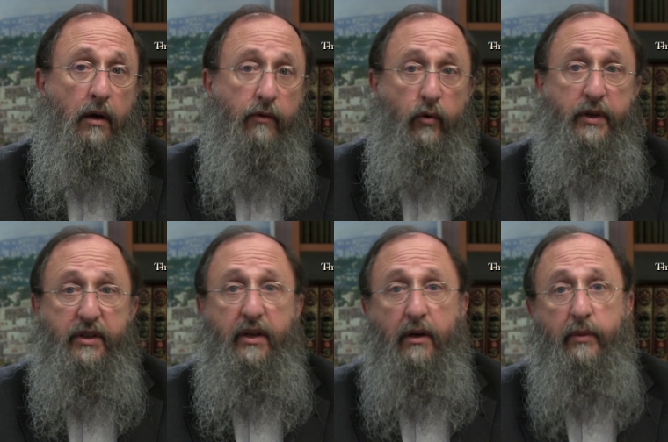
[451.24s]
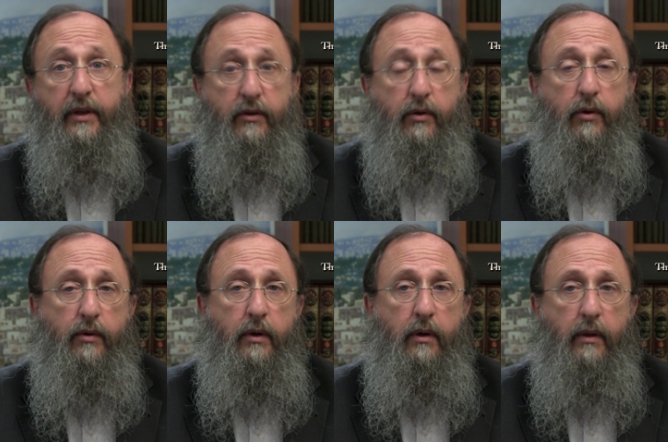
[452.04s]
voiced here by the
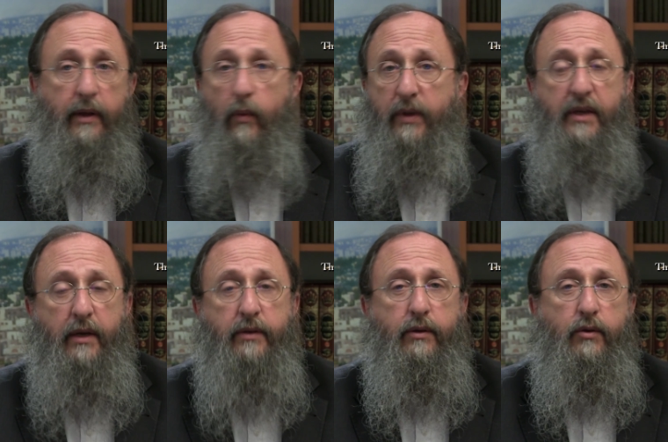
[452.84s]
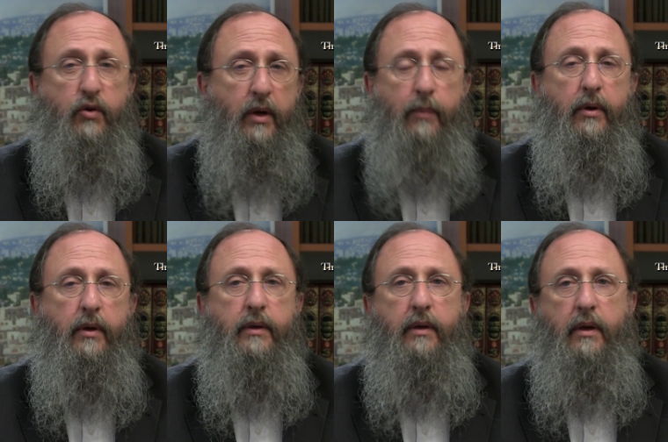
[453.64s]
Torah that we tend to tread
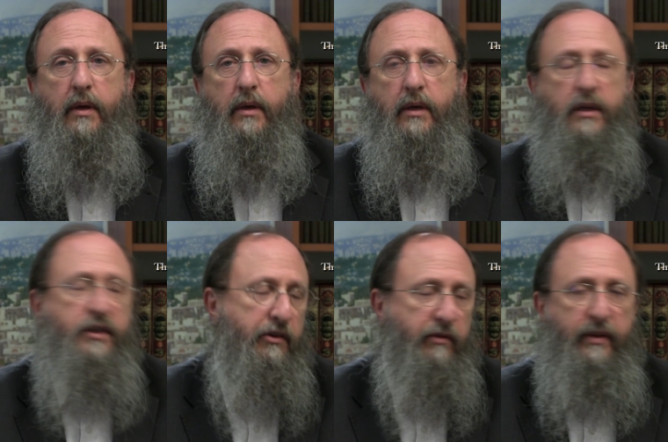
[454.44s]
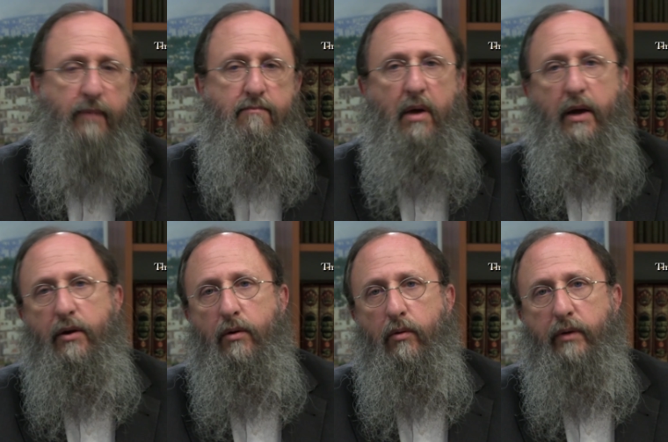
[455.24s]
upon, considering them
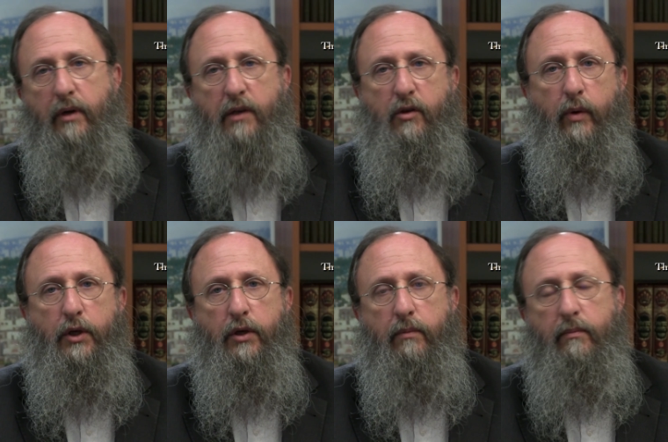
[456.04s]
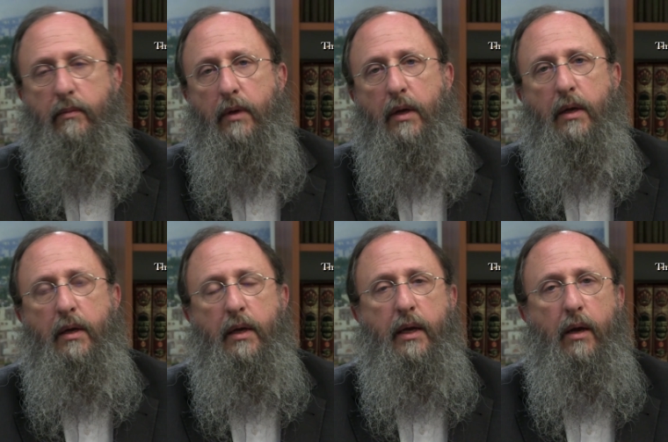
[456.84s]
minor or inconsequential,
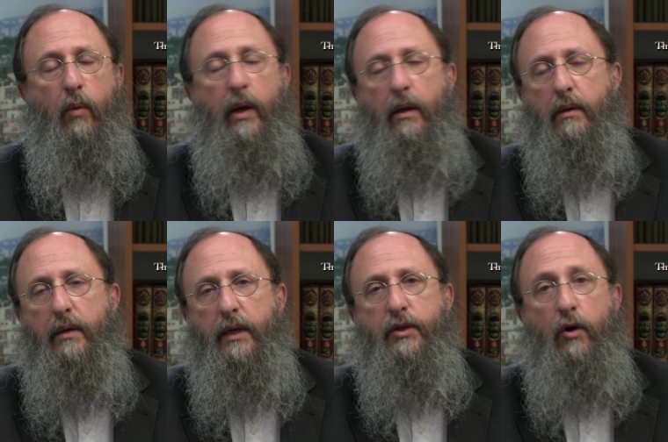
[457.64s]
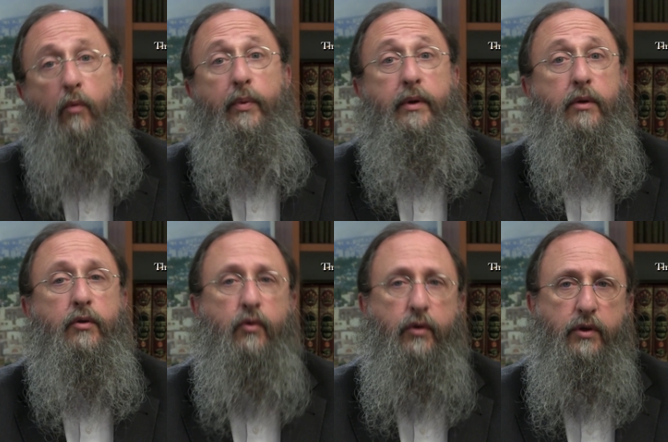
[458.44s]
well, it's open
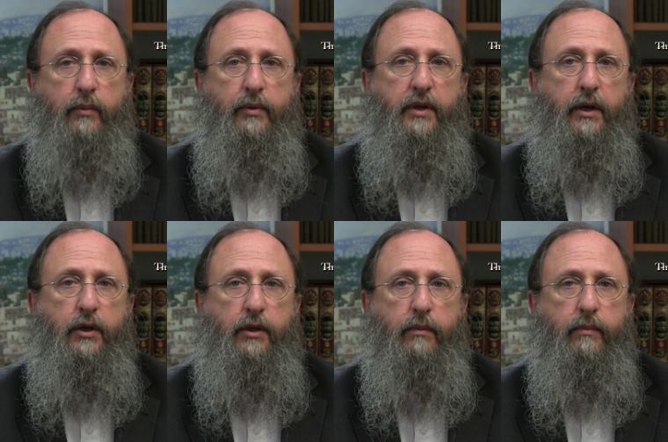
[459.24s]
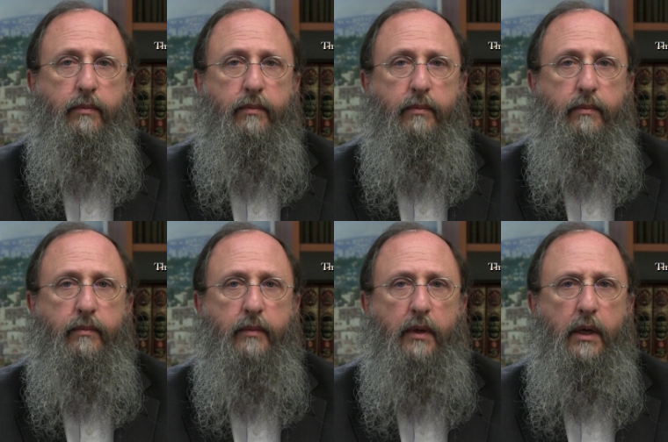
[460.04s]
to interpretation.
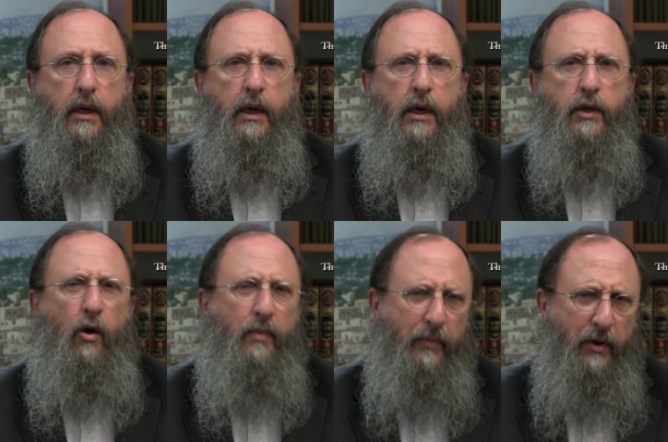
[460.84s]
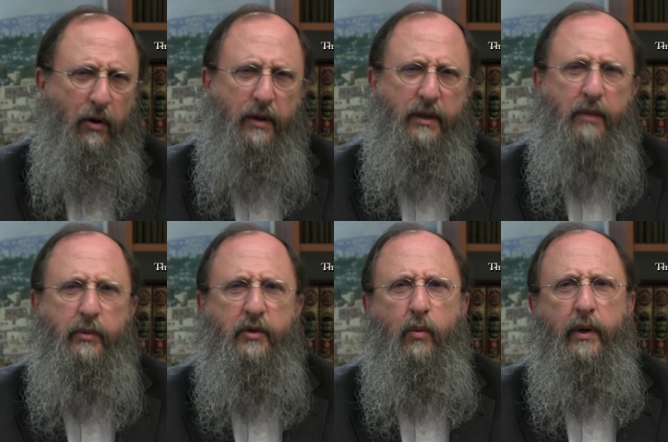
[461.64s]
So open up your heart in the
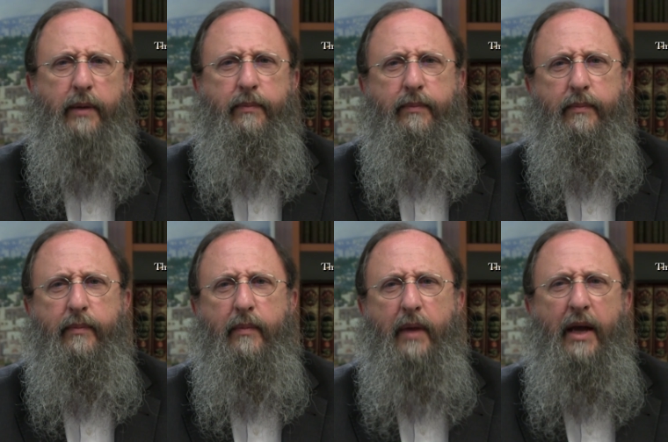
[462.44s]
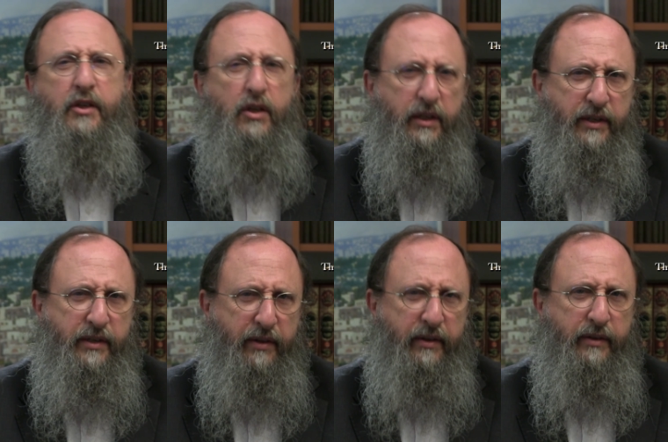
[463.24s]
deepest way. As you
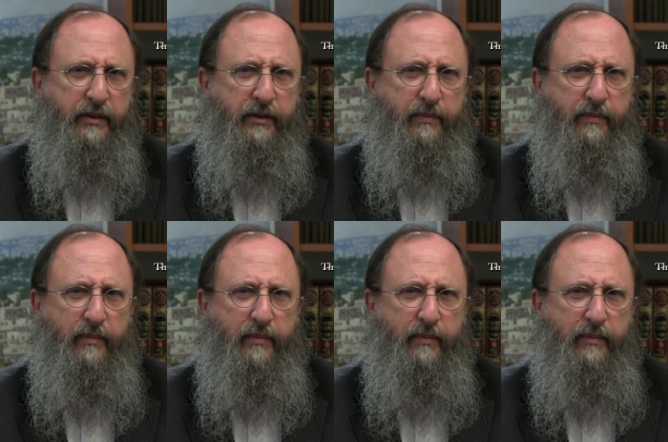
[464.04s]
listen to this,